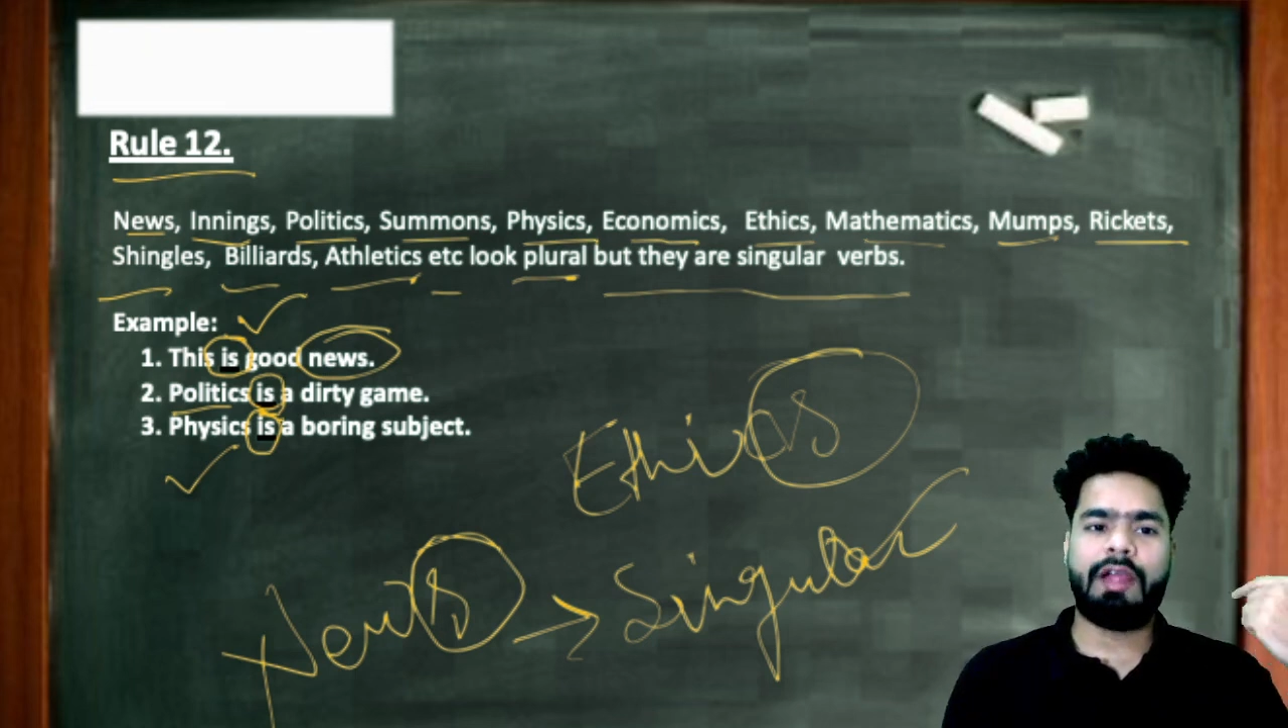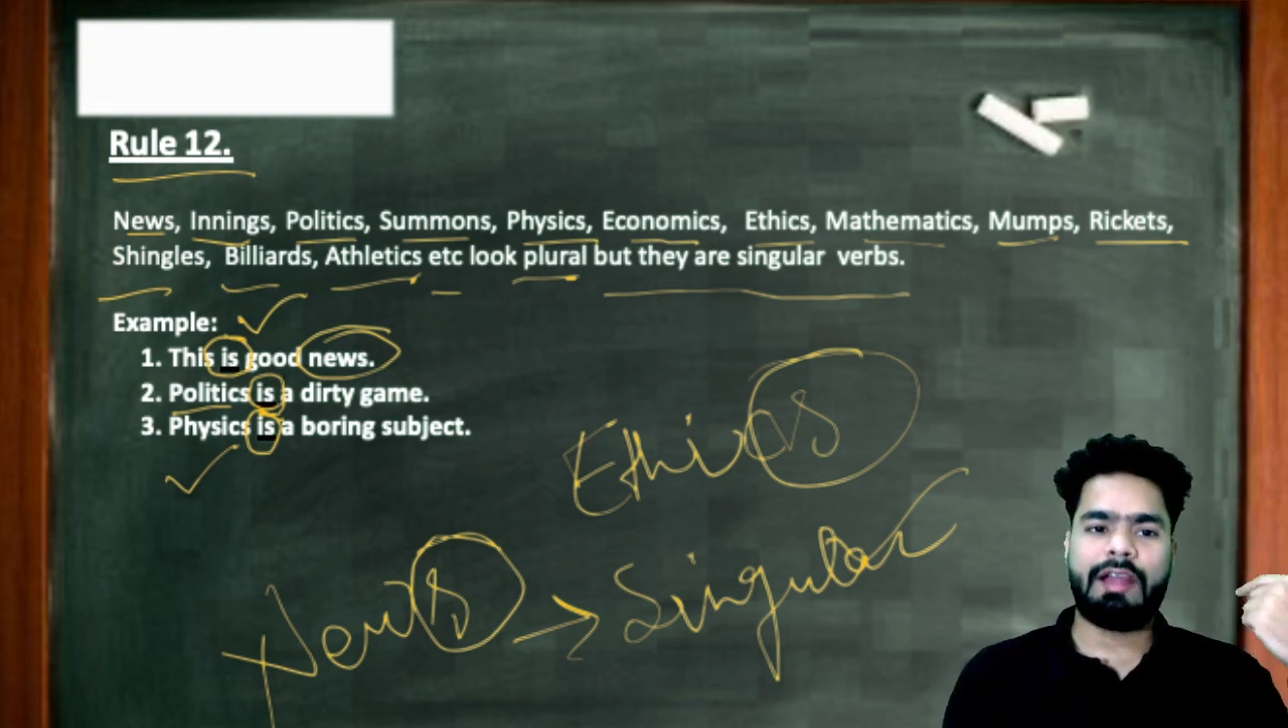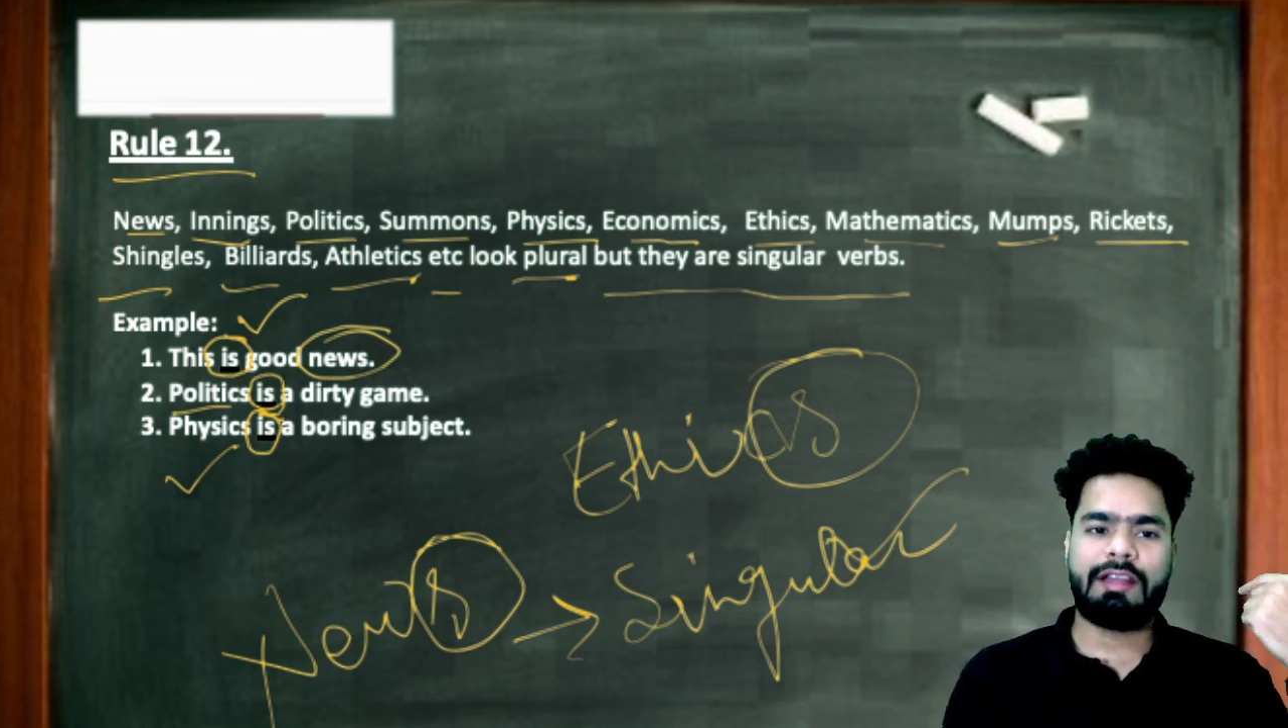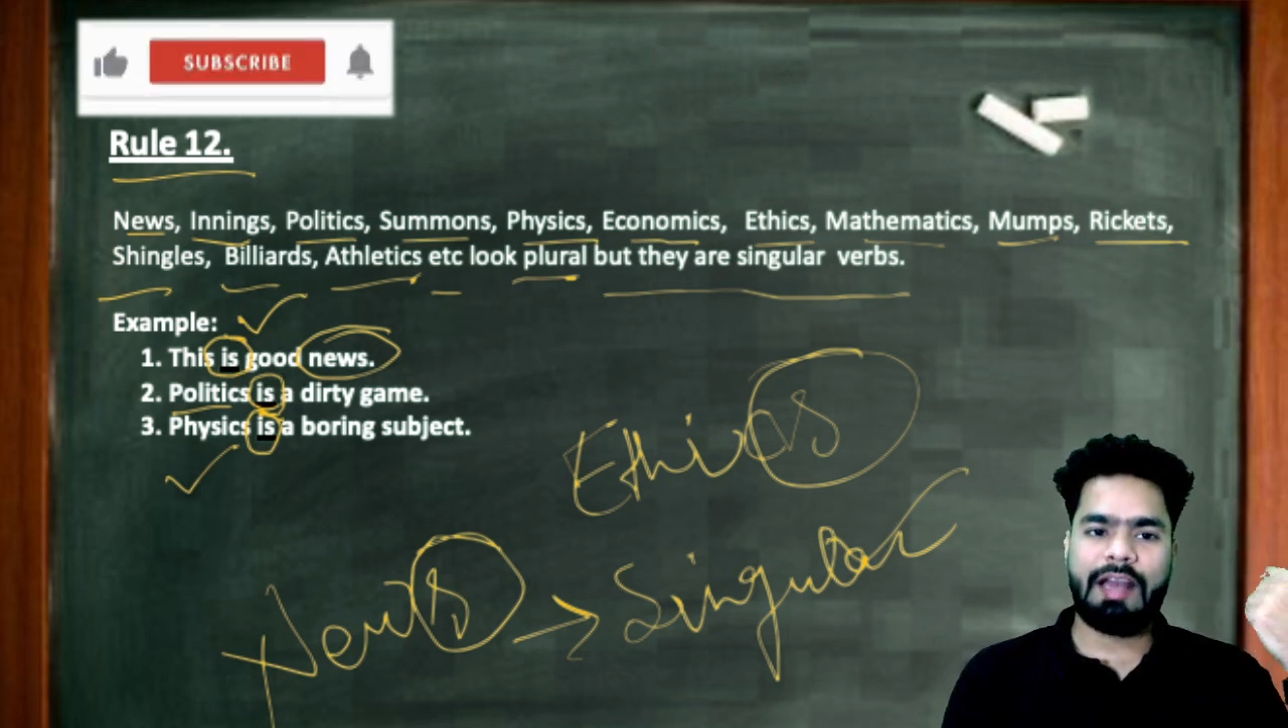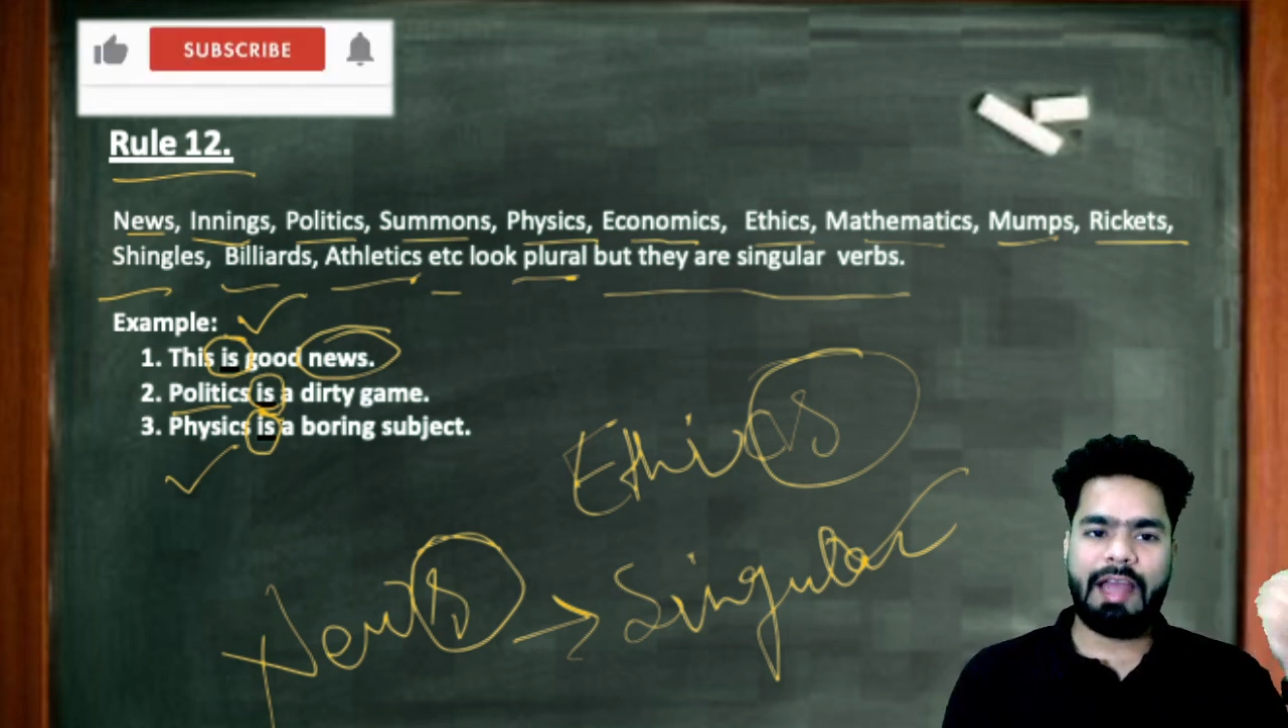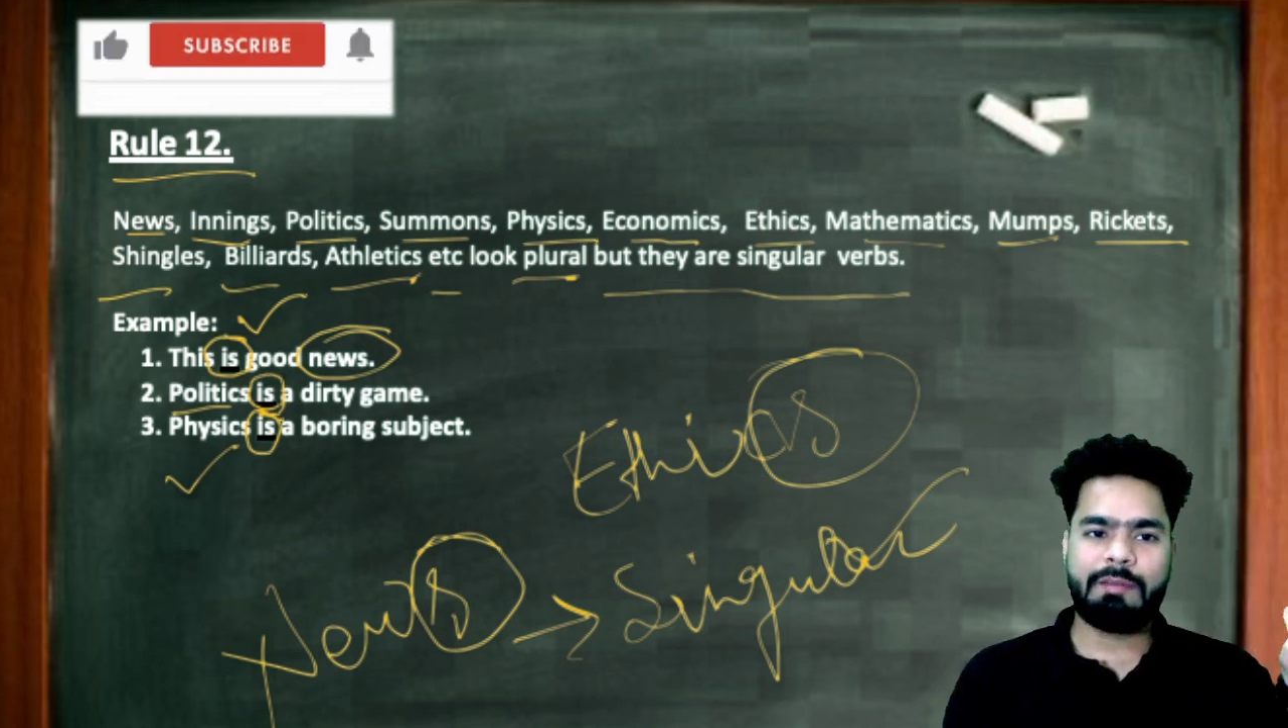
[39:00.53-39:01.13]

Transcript: hit the like